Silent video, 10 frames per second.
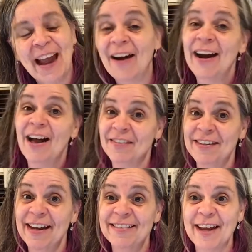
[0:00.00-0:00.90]
All right, I'll see
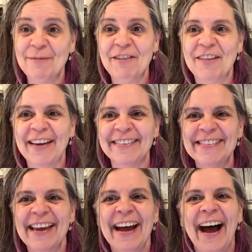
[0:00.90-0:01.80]
you next time, my friends.